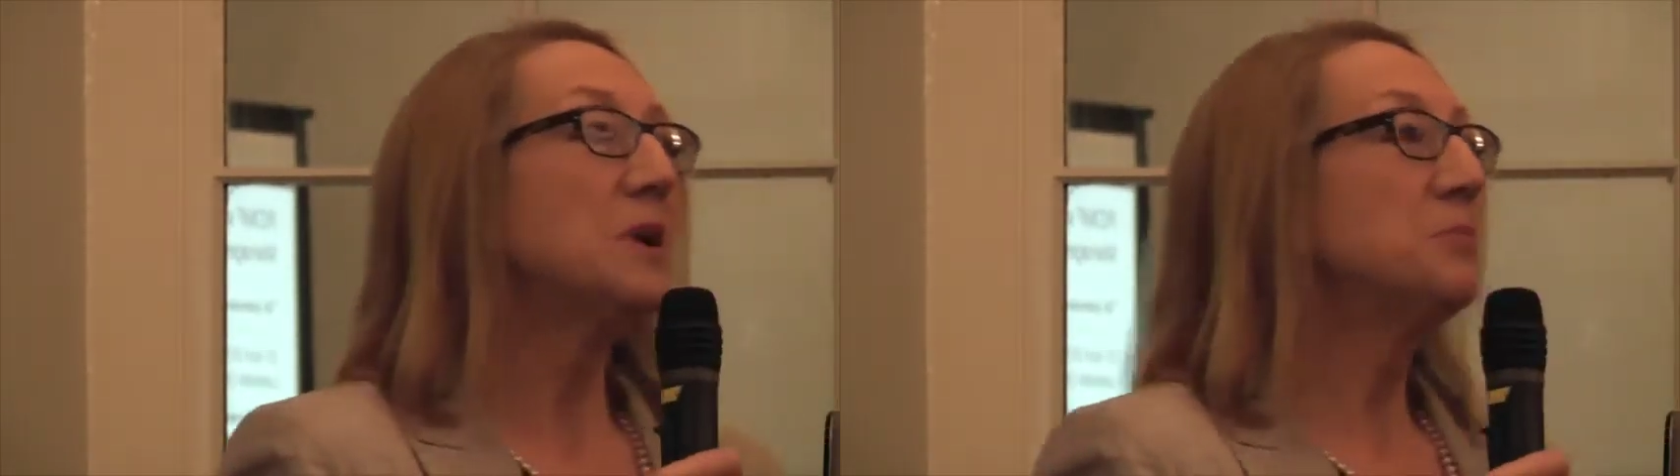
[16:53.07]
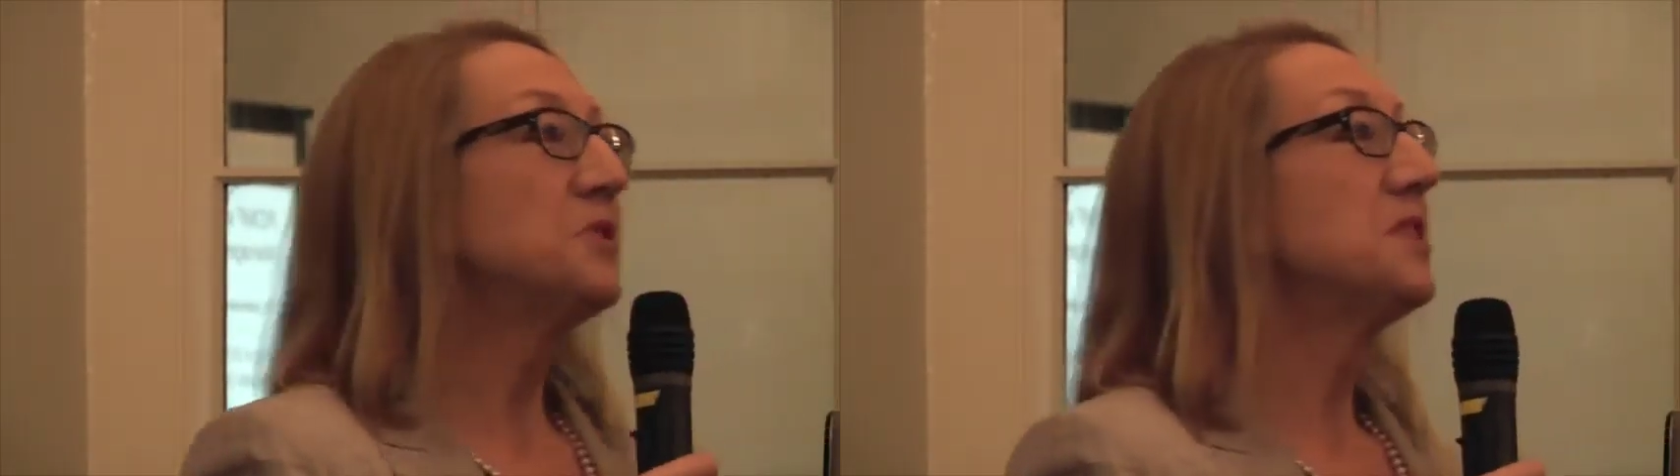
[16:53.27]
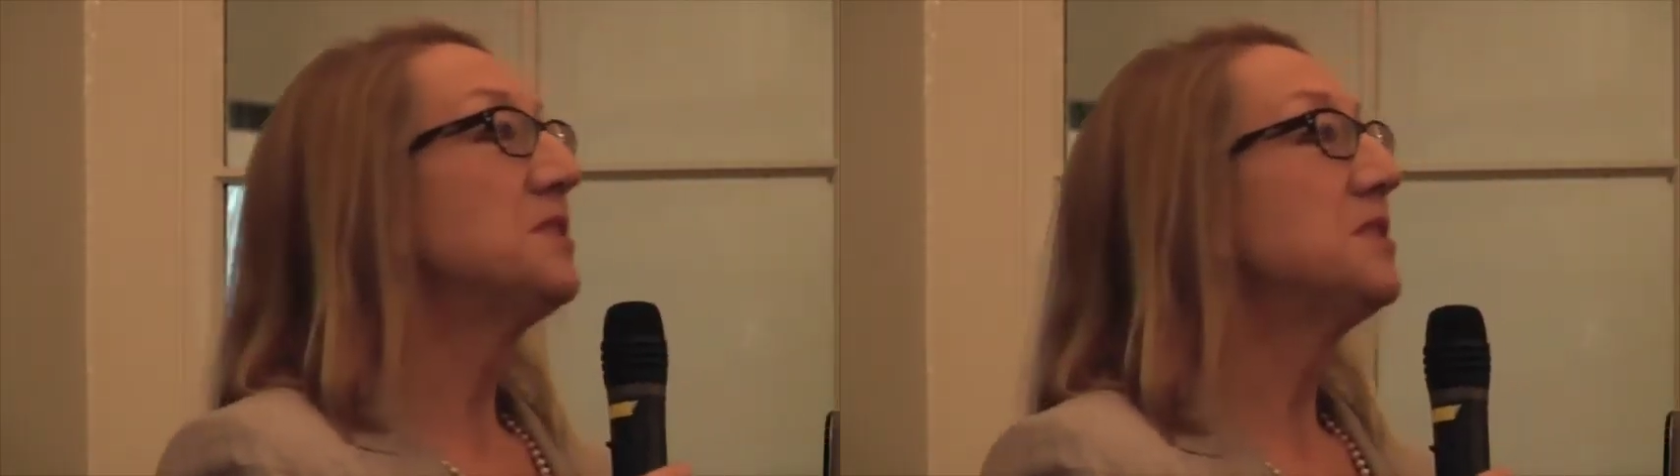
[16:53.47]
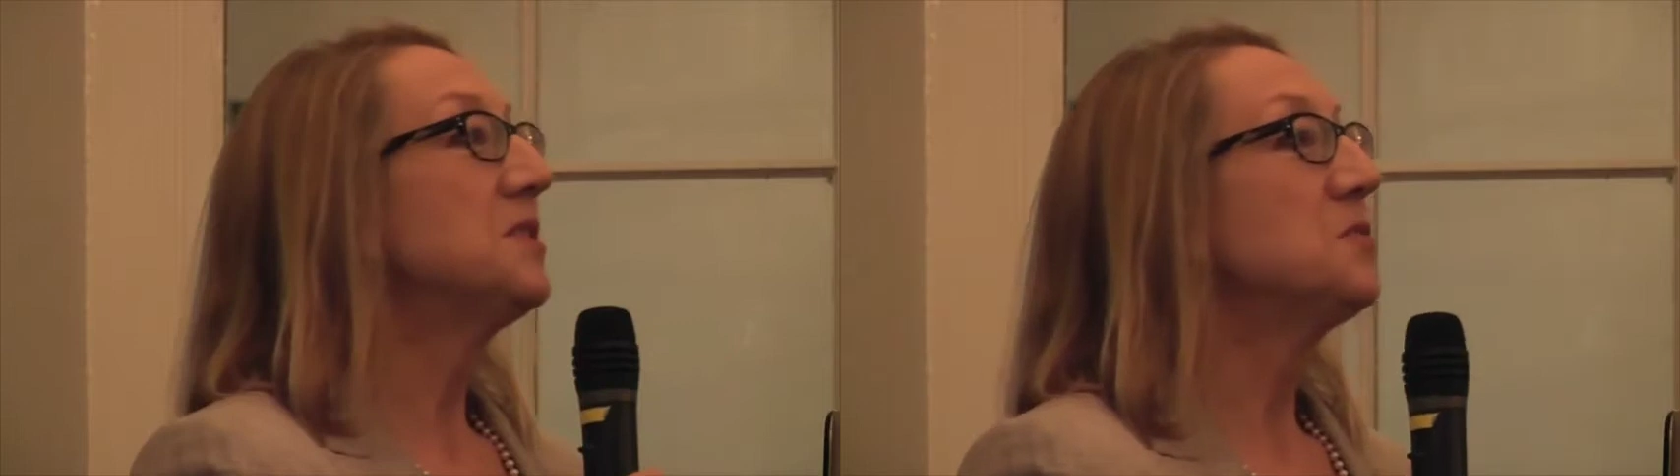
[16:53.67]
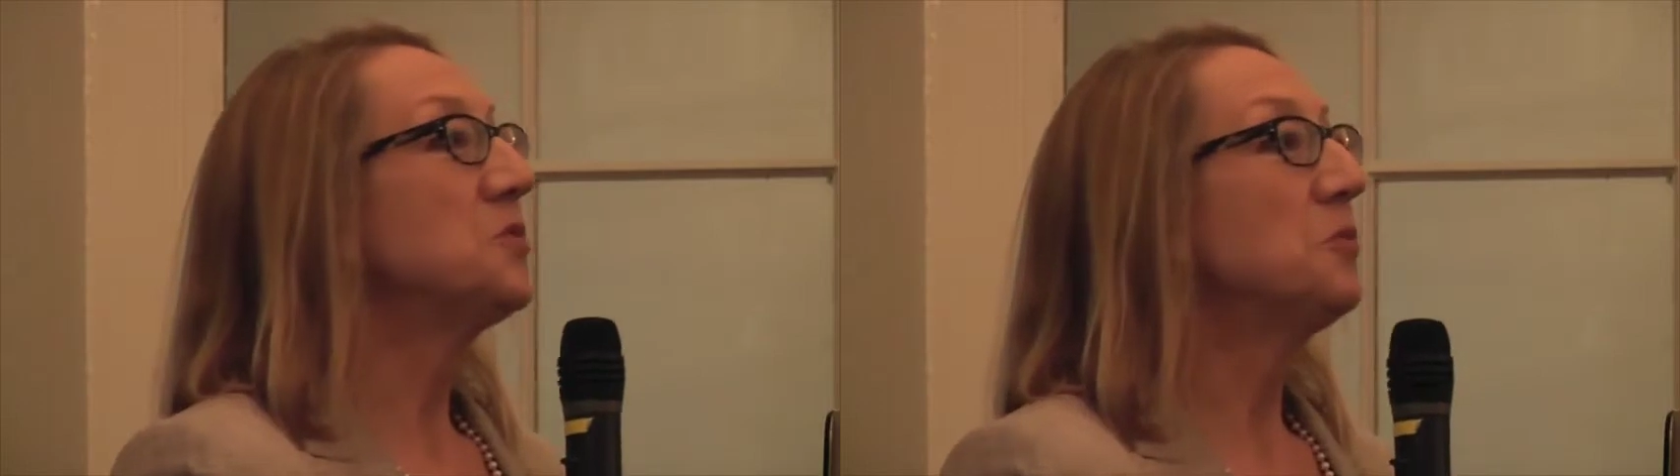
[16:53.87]

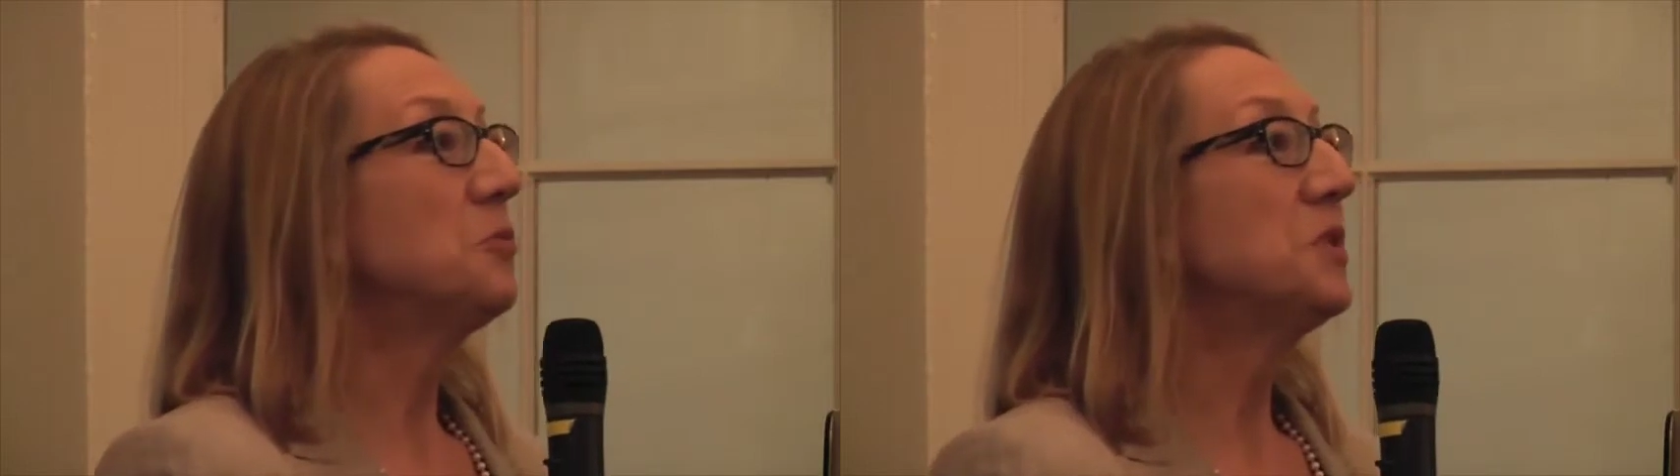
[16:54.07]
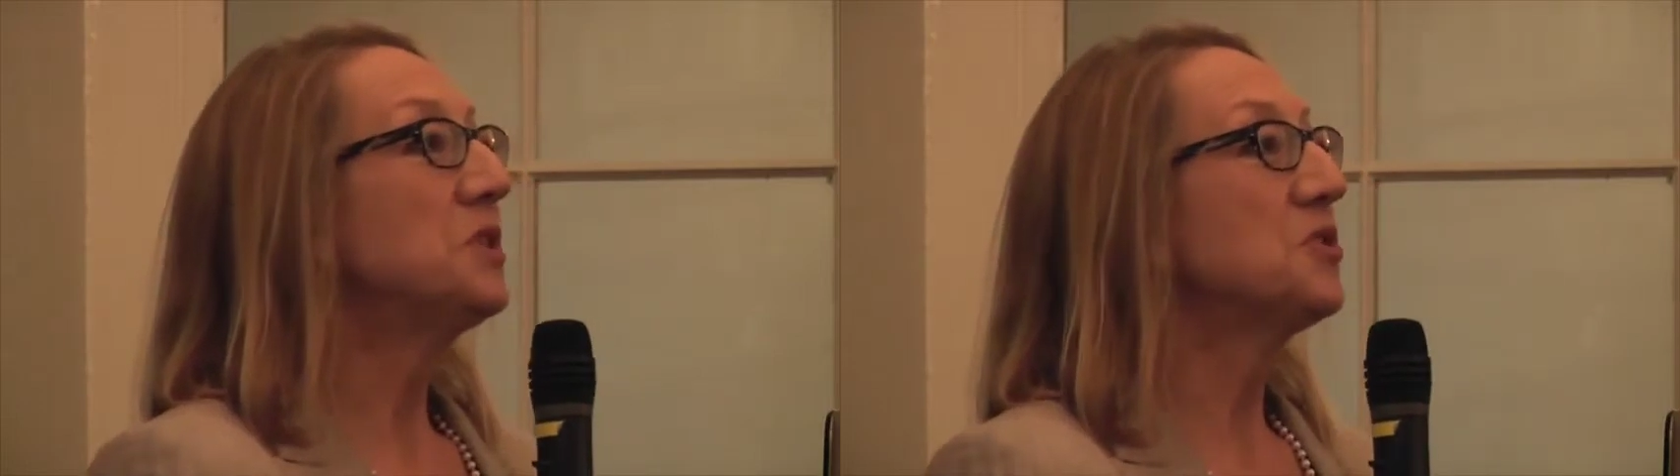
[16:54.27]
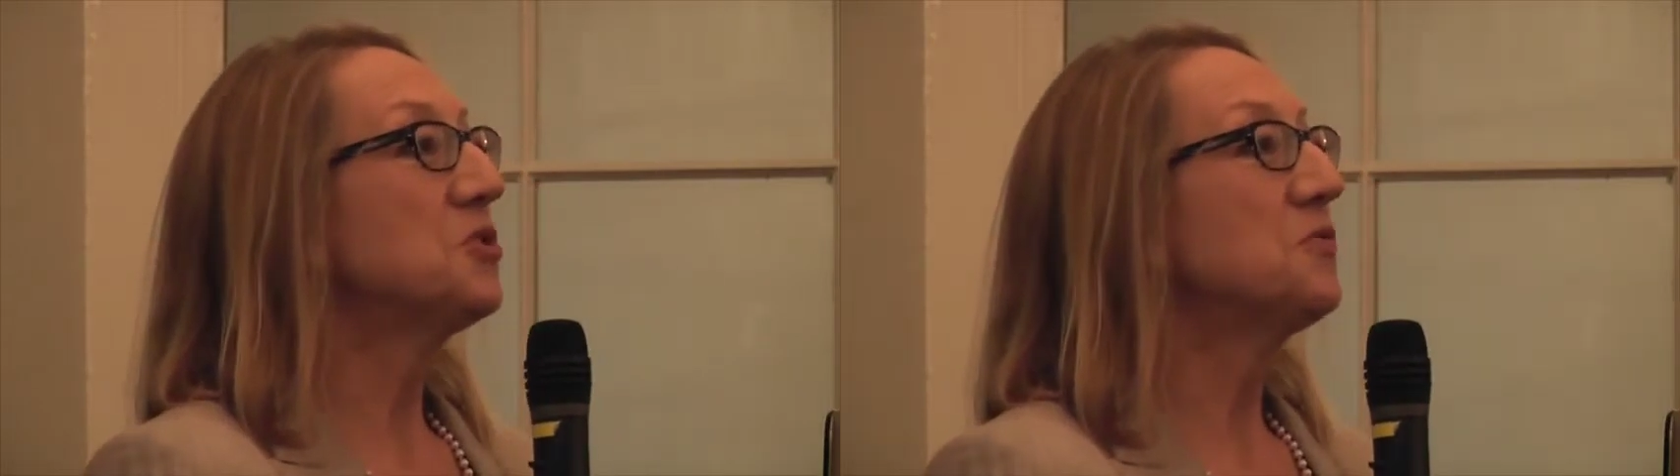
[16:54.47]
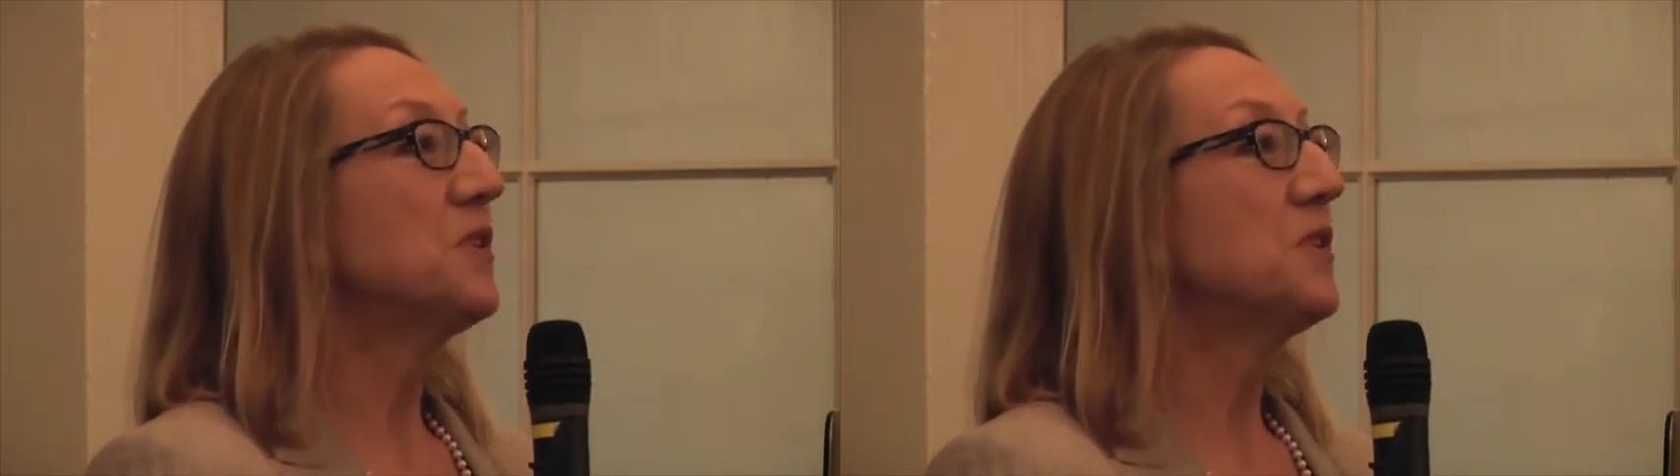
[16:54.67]
representatives from the research